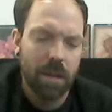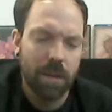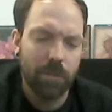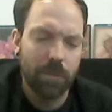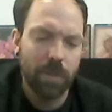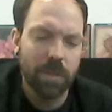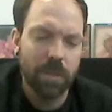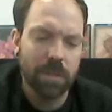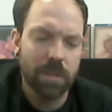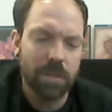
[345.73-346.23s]

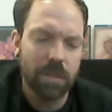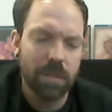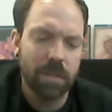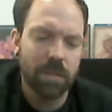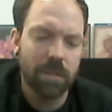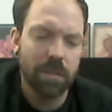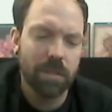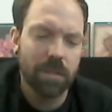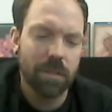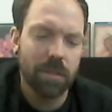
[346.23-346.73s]
I've been
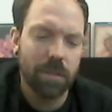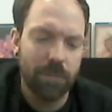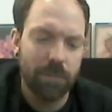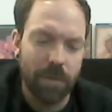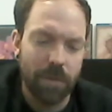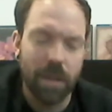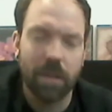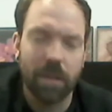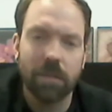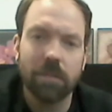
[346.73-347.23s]
a
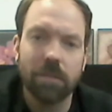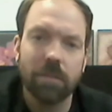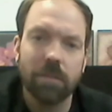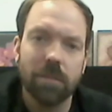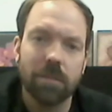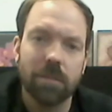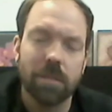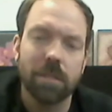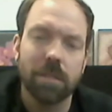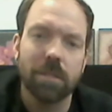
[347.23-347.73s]
fan
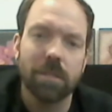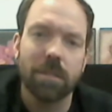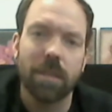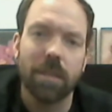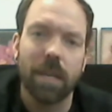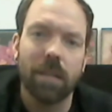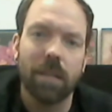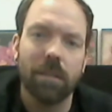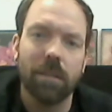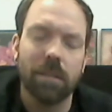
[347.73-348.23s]
since
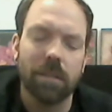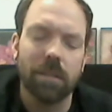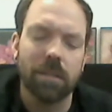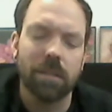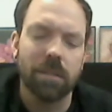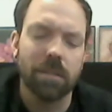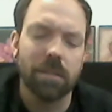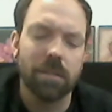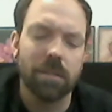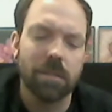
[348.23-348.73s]
then,
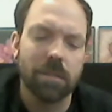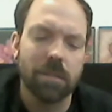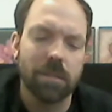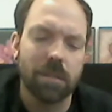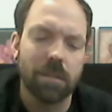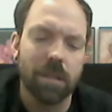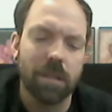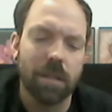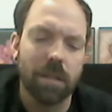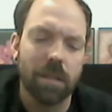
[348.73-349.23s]
and
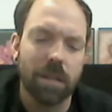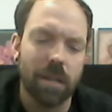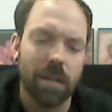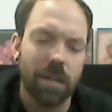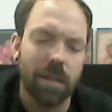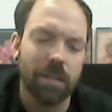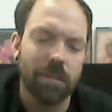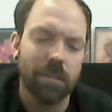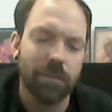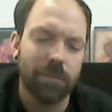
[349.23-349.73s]
I
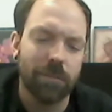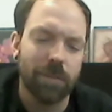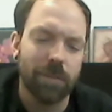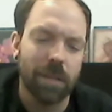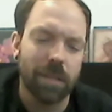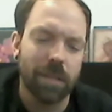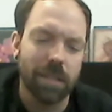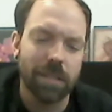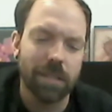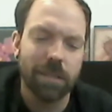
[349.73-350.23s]
kind of
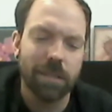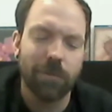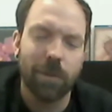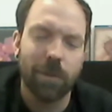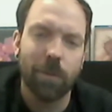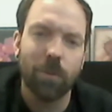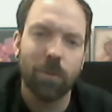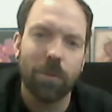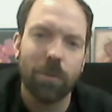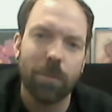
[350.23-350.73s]

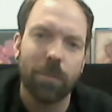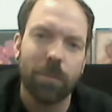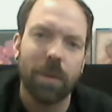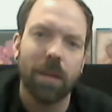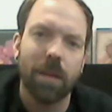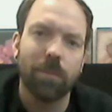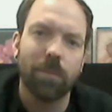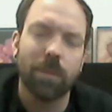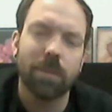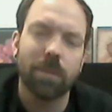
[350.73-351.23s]
identify with the
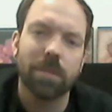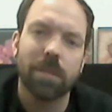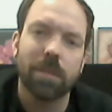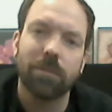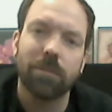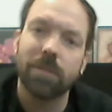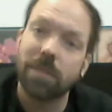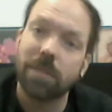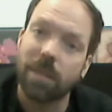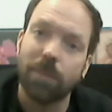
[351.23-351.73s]
band because I
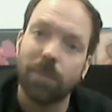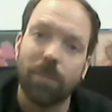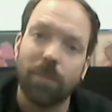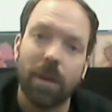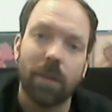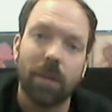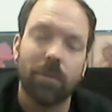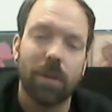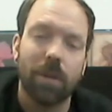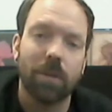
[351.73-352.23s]
have the same
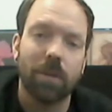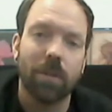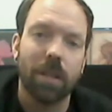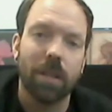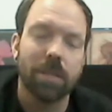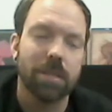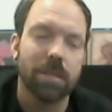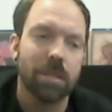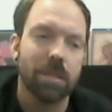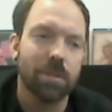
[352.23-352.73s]
background,
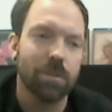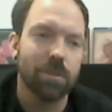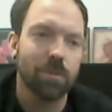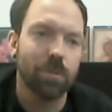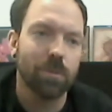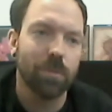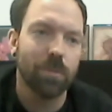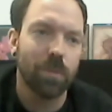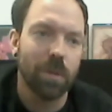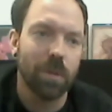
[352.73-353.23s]
listen
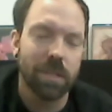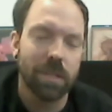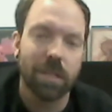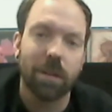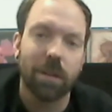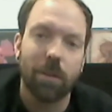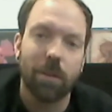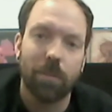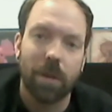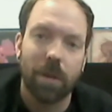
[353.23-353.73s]
to
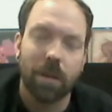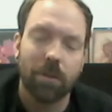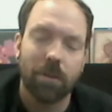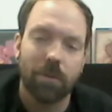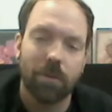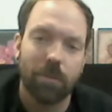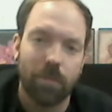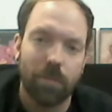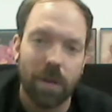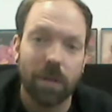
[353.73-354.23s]
political
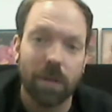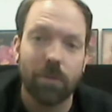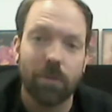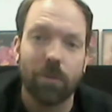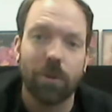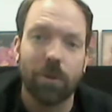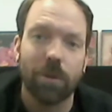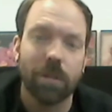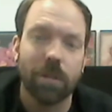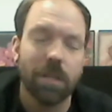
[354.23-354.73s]
punk
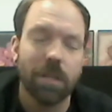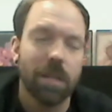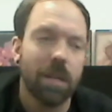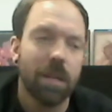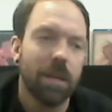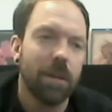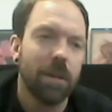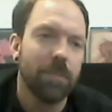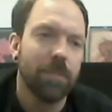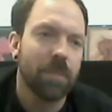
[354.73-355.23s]
rock,
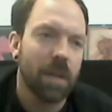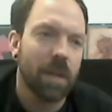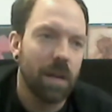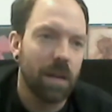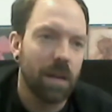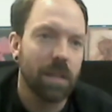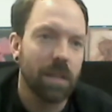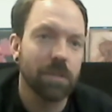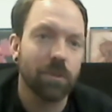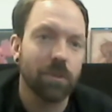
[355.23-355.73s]

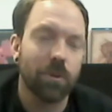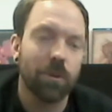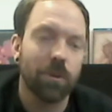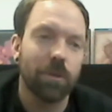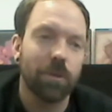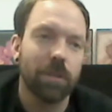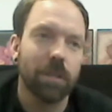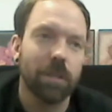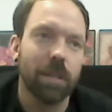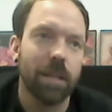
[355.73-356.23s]

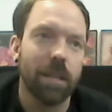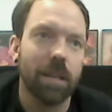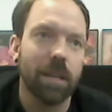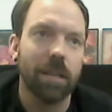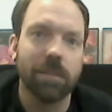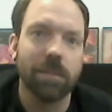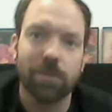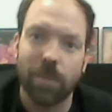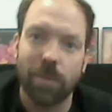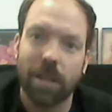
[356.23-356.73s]
hardcore,
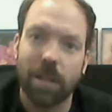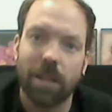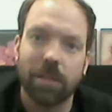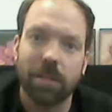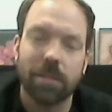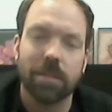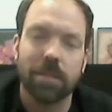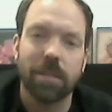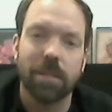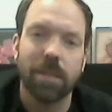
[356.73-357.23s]
and metal
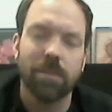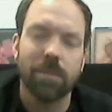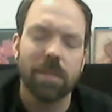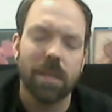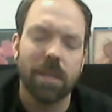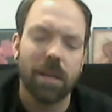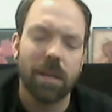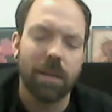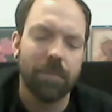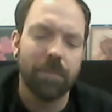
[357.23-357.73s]
at the same
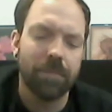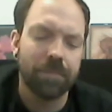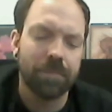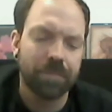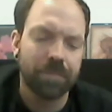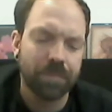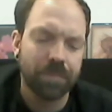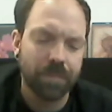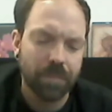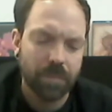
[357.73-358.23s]
time.
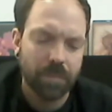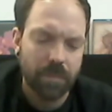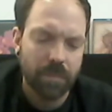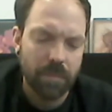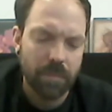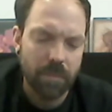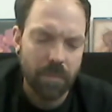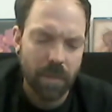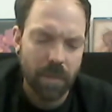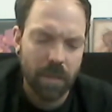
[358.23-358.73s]

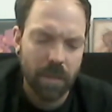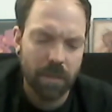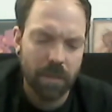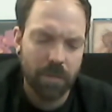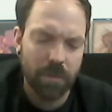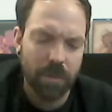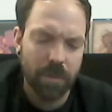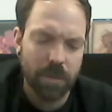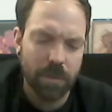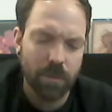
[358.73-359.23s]

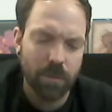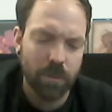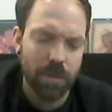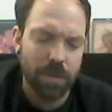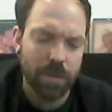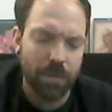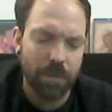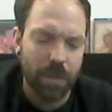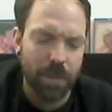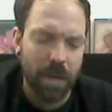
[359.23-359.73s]
And this
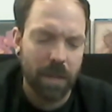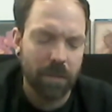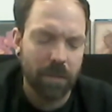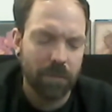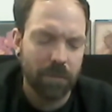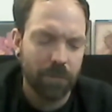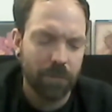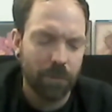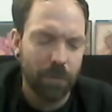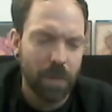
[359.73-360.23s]
was a
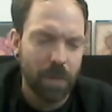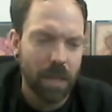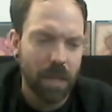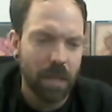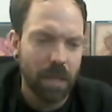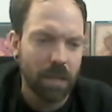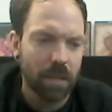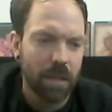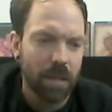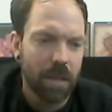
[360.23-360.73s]
band for
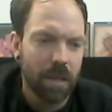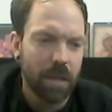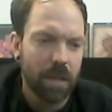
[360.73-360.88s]
me